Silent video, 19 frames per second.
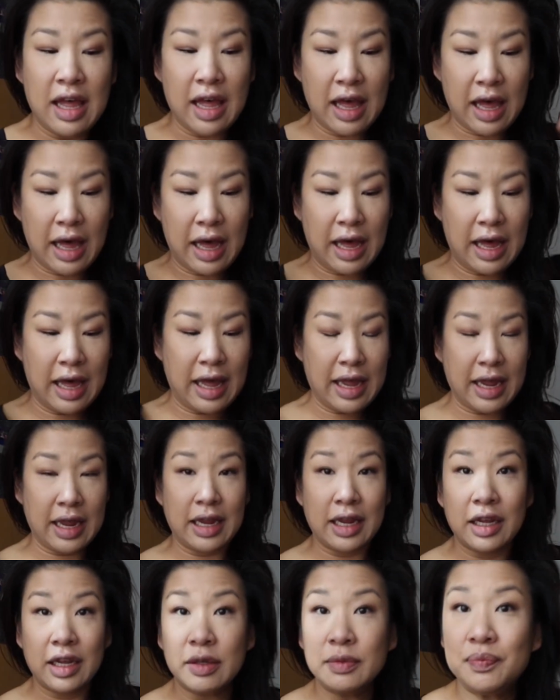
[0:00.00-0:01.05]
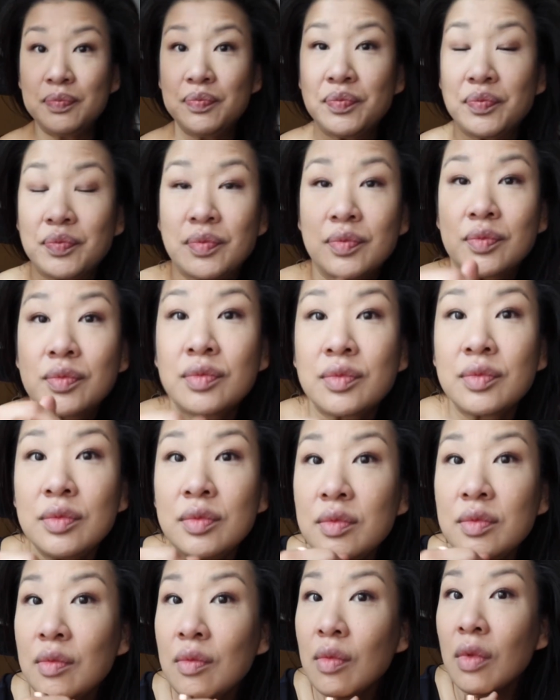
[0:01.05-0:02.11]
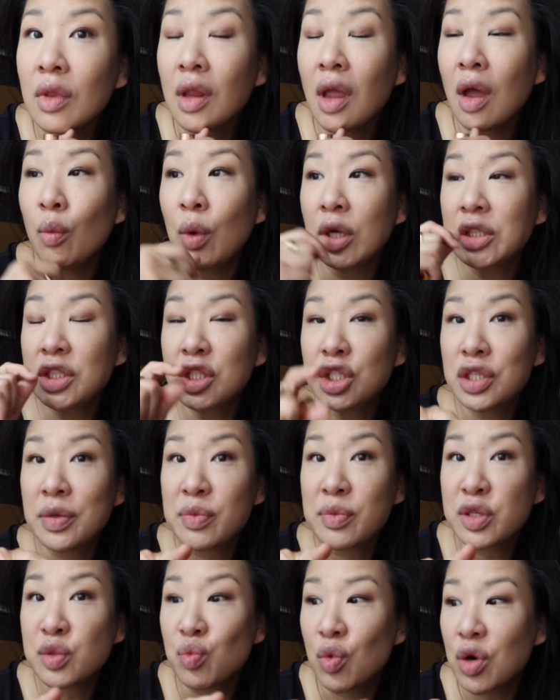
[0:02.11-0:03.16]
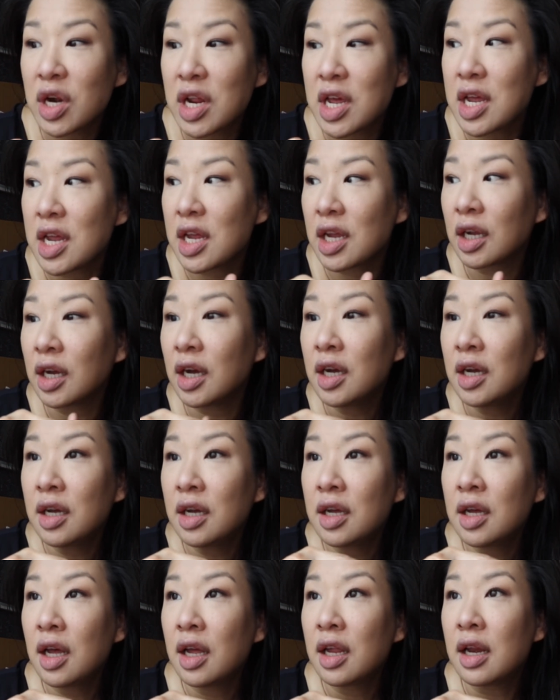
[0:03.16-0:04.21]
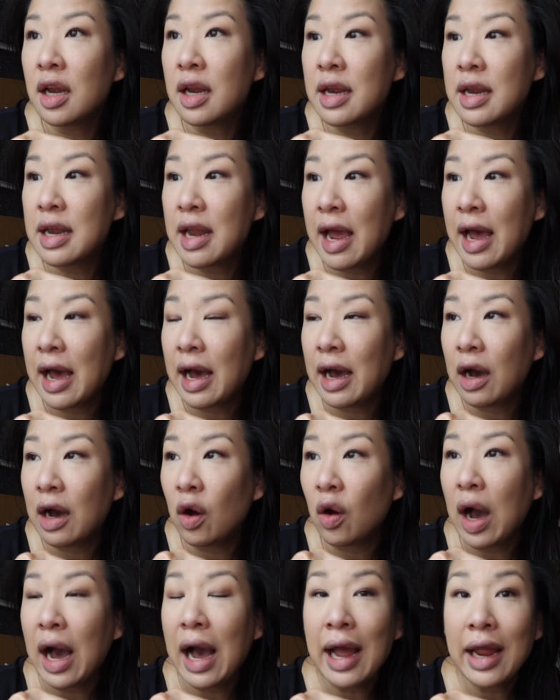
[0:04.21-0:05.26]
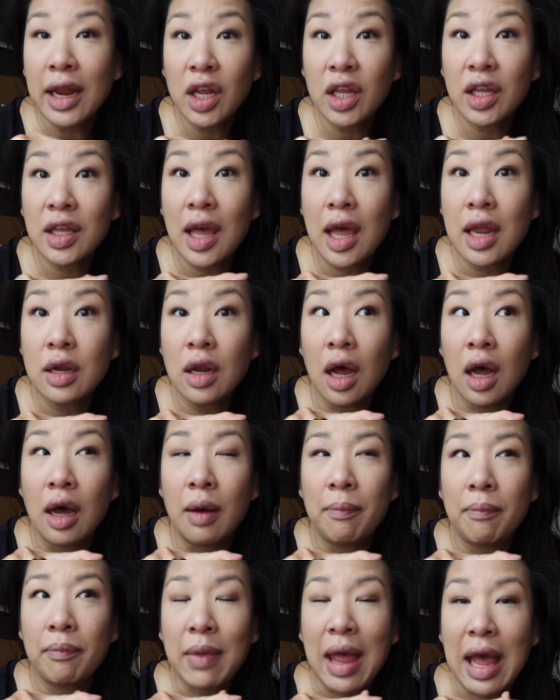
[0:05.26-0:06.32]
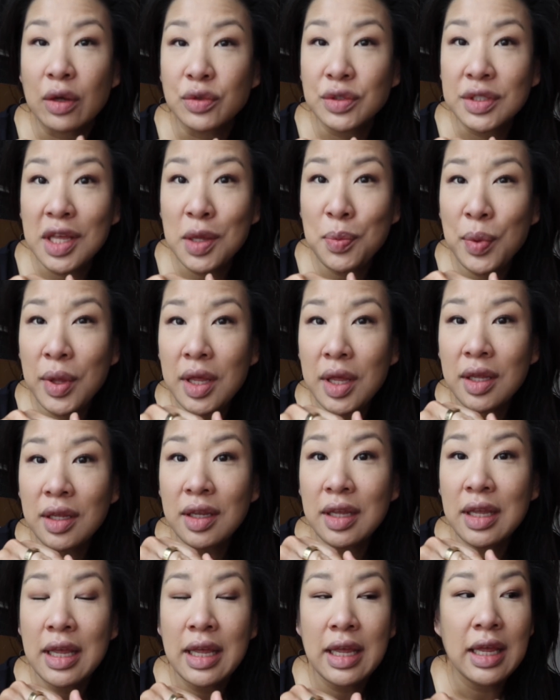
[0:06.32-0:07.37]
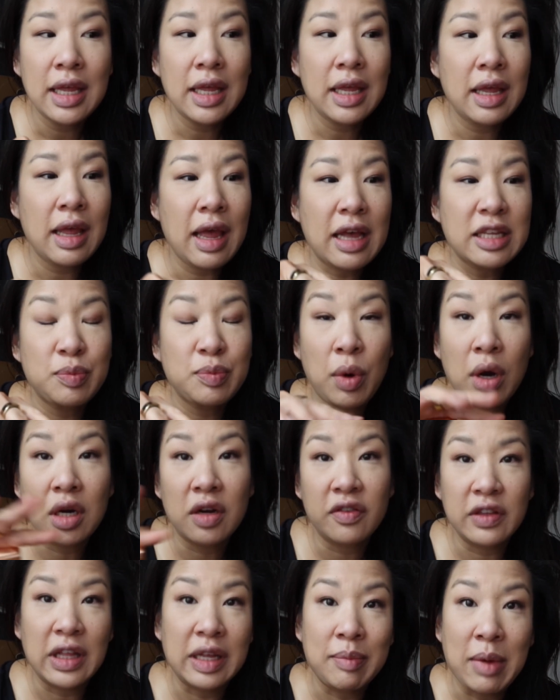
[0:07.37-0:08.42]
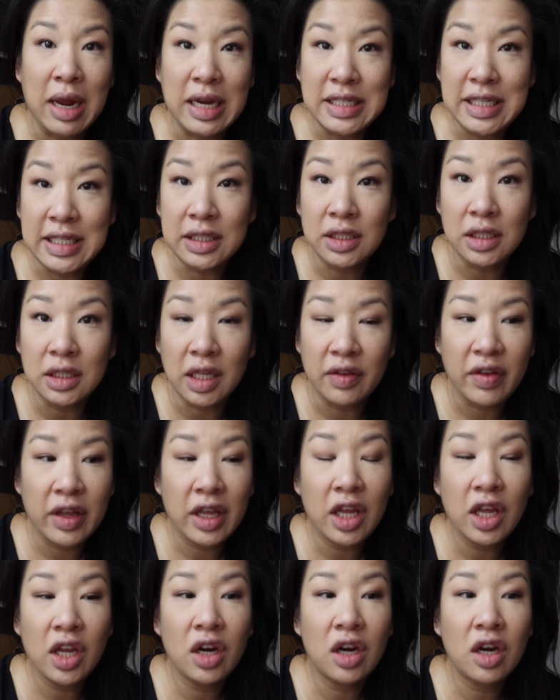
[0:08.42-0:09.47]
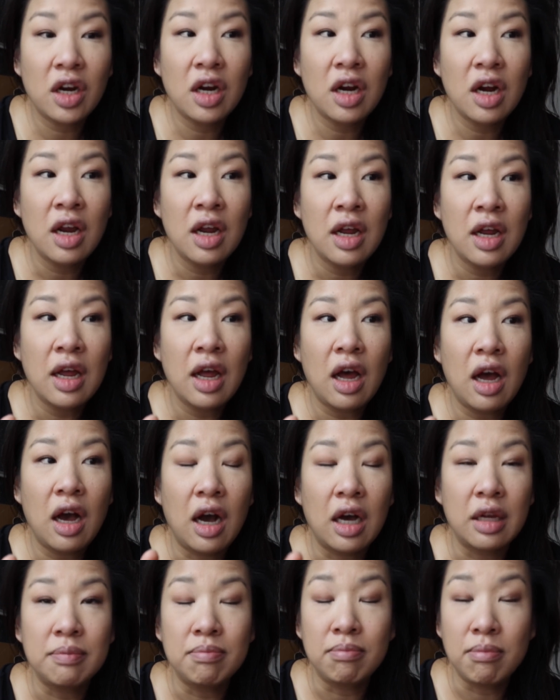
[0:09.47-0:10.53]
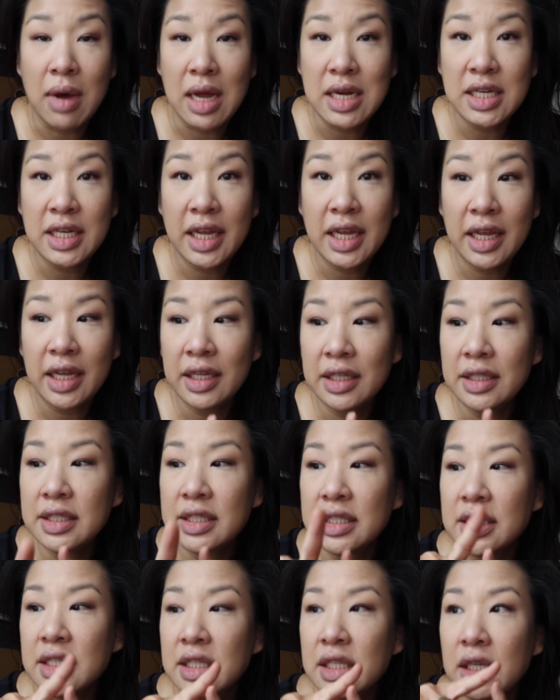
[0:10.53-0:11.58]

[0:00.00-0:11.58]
I went to the gym this morning. Now I get housekeeping as part of like my deal living here on Mondays